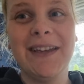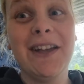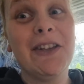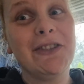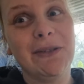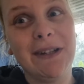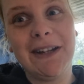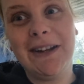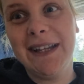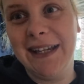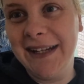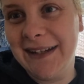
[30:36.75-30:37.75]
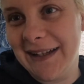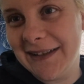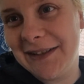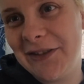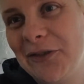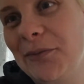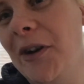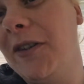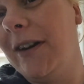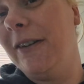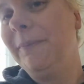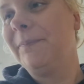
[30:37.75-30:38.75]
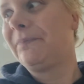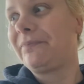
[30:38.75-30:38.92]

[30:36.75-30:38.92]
So we're gonna eat that tomorrow.